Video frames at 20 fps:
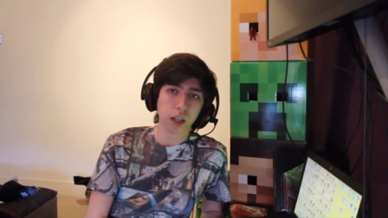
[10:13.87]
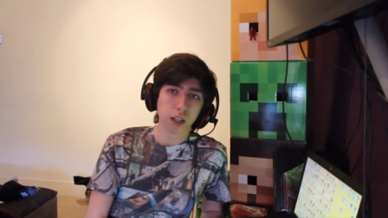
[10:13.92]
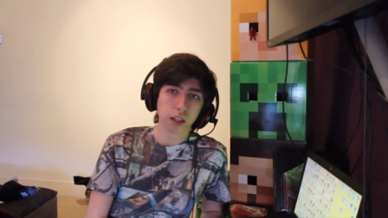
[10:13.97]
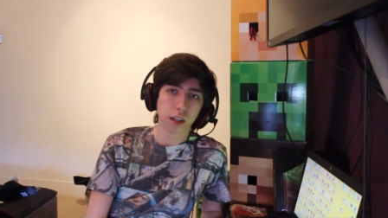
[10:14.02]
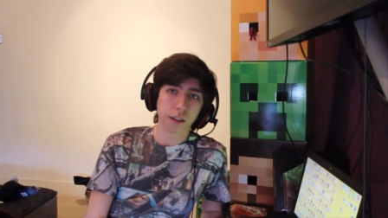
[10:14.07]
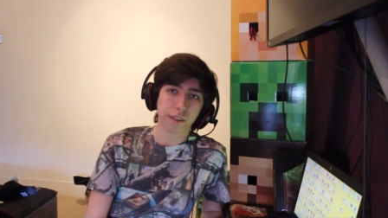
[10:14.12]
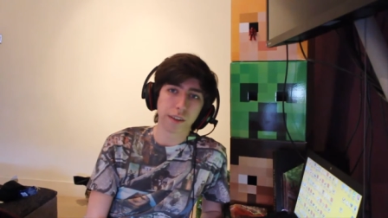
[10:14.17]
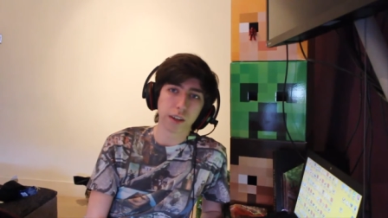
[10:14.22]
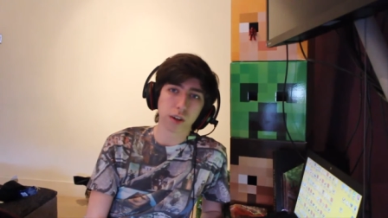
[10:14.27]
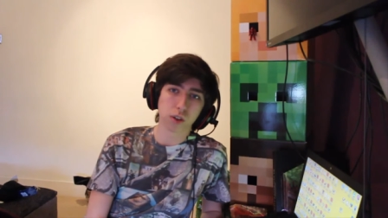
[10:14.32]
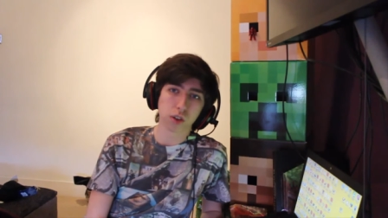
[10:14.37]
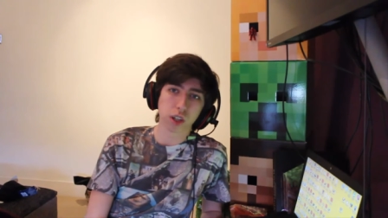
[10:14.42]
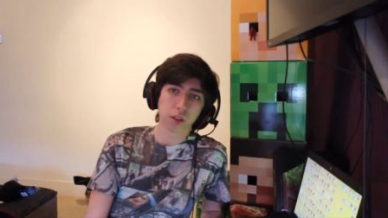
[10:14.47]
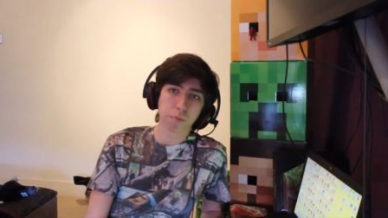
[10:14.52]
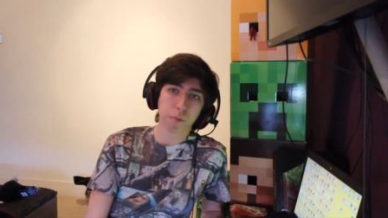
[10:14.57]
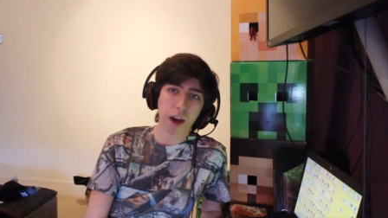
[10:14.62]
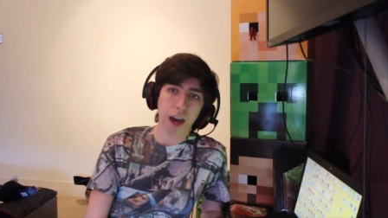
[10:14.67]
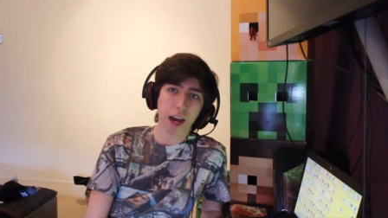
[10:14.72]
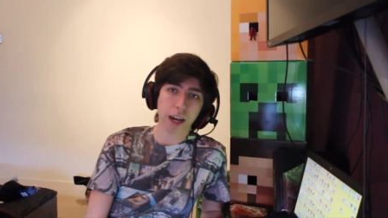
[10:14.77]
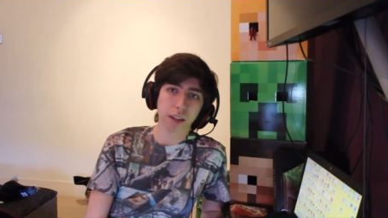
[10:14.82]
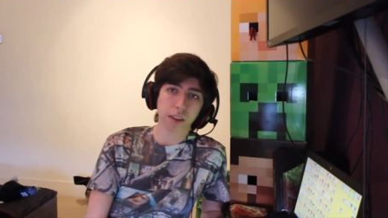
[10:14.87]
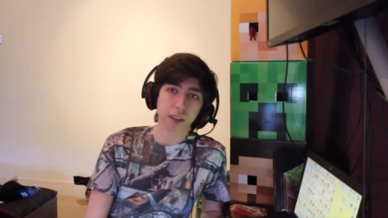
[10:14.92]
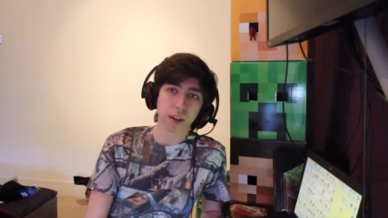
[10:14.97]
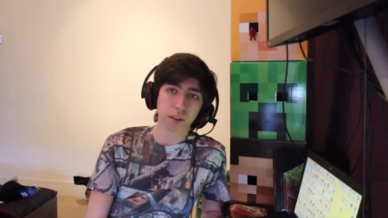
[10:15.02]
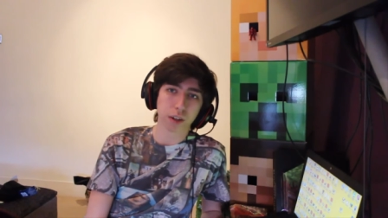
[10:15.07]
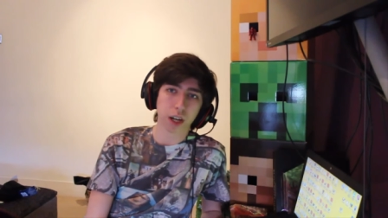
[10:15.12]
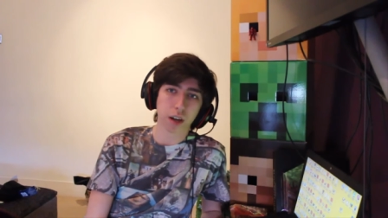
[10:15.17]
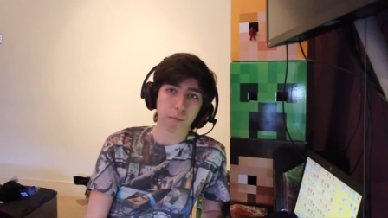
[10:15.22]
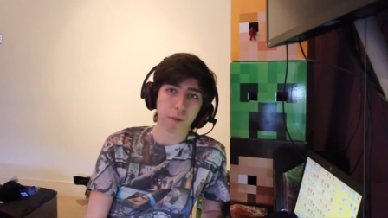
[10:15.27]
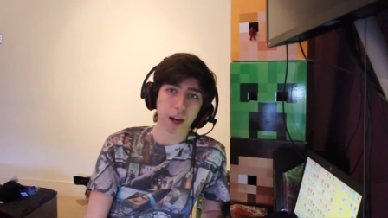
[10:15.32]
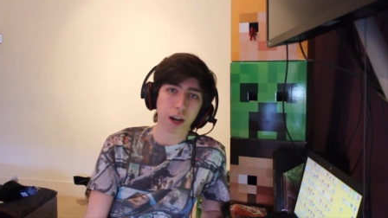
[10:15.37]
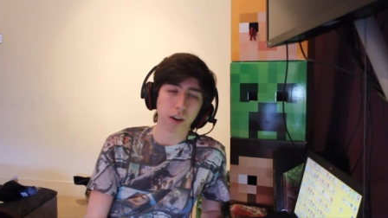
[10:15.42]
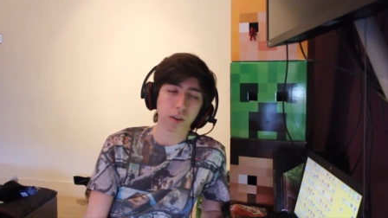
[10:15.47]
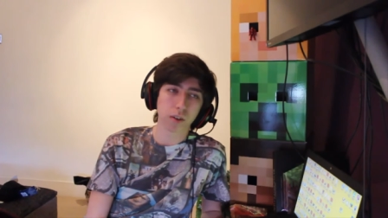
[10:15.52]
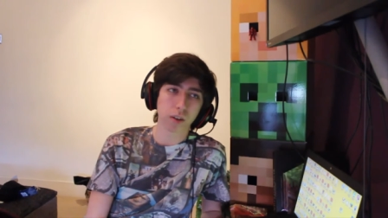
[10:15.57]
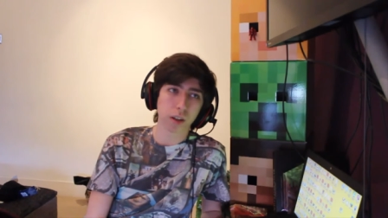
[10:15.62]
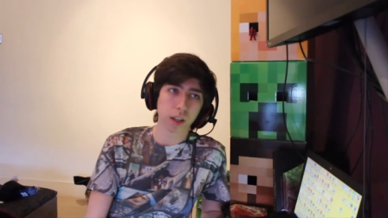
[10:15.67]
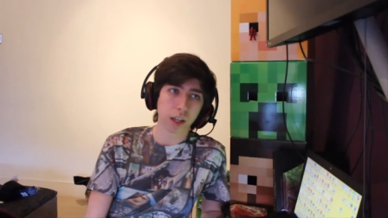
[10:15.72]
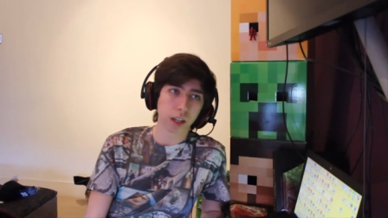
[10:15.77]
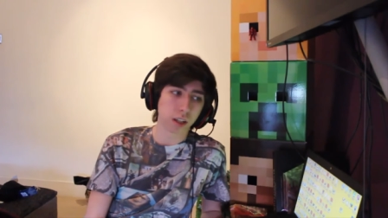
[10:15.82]
the DLC packs that'll come out
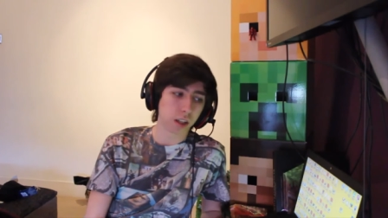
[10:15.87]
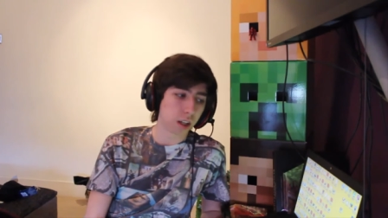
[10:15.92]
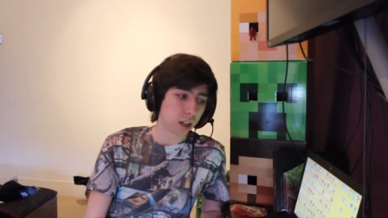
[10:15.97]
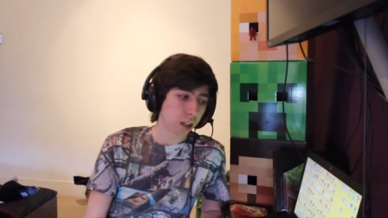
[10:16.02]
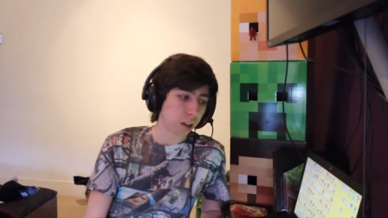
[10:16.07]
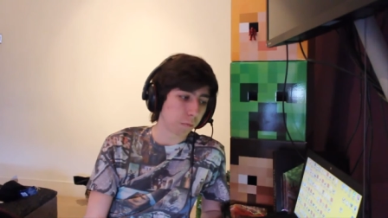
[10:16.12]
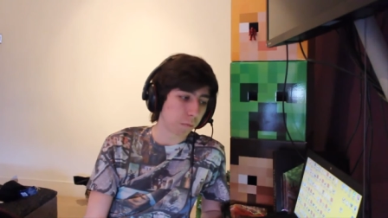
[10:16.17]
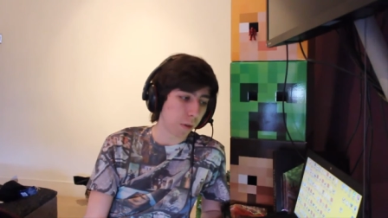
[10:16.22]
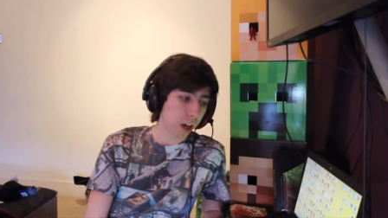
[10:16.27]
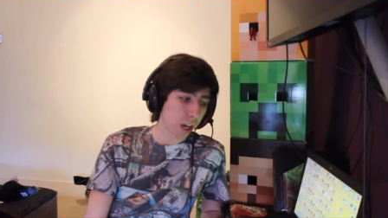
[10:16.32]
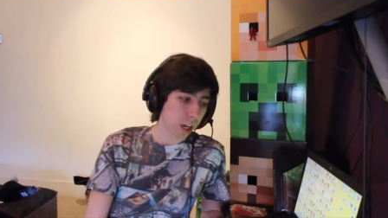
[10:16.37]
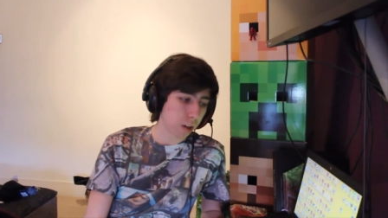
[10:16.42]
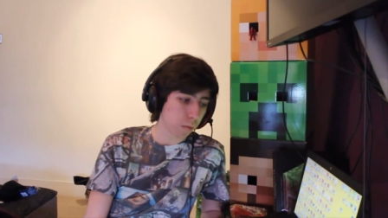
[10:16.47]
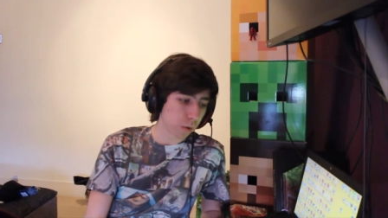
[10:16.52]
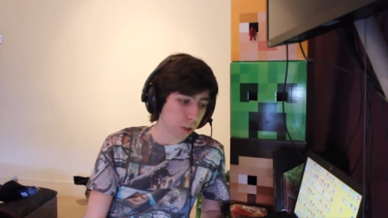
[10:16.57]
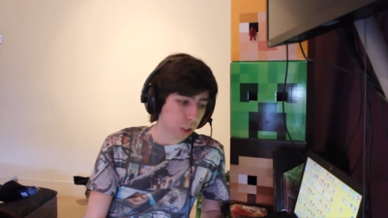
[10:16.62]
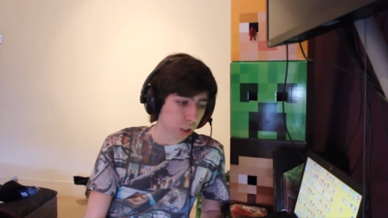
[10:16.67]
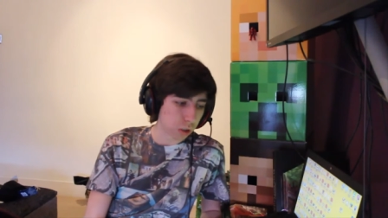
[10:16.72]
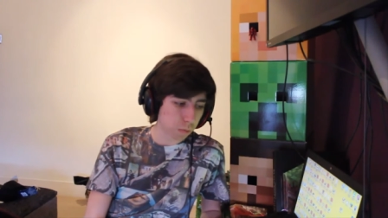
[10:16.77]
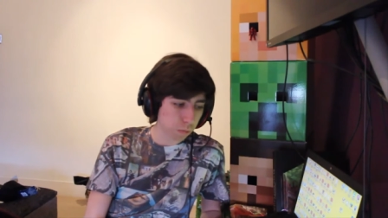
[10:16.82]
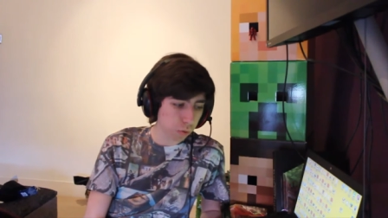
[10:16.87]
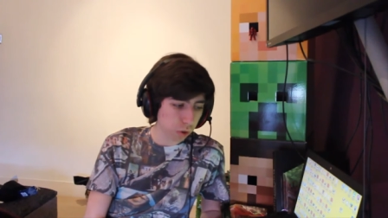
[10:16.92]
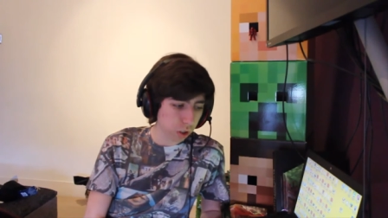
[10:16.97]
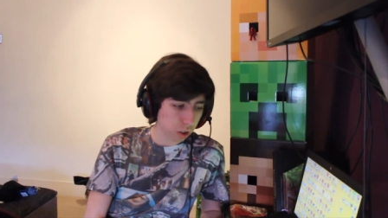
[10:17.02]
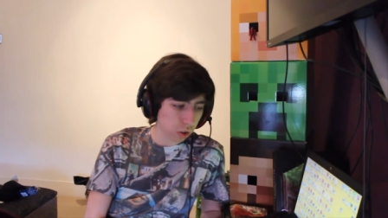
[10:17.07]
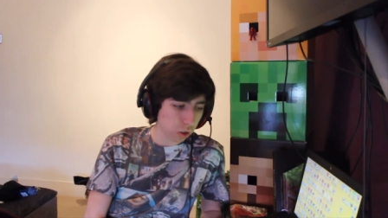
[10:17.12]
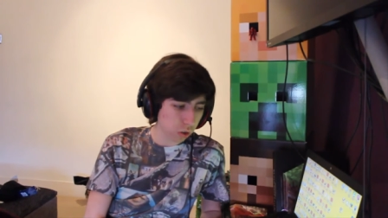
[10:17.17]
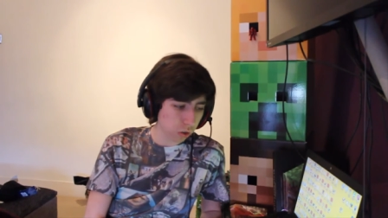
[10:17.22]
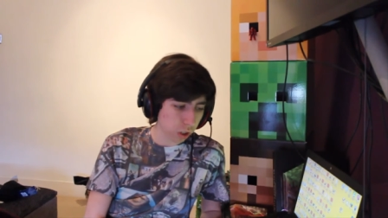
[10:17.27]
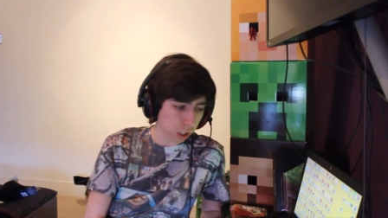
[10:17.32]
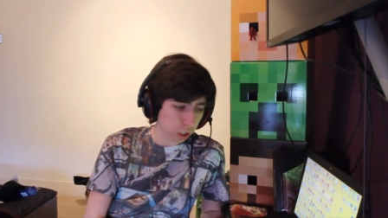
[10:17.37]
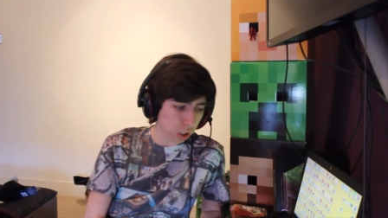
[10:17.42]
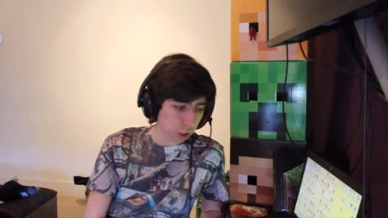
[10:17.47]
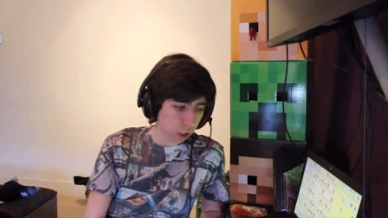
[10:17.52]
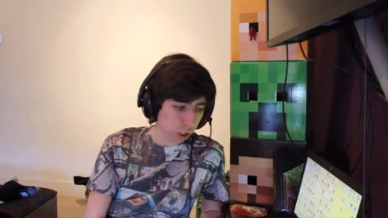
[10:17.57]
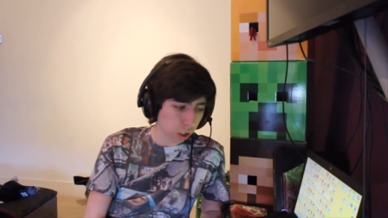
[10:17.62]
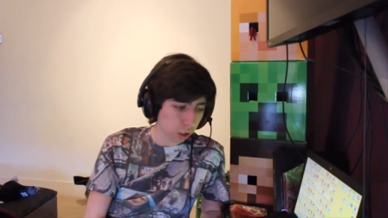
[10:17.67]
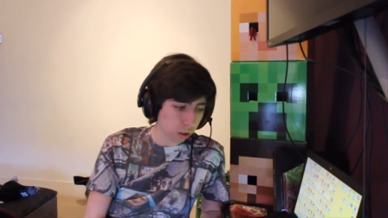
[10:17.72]
in uh, May, which is pretty soon actually.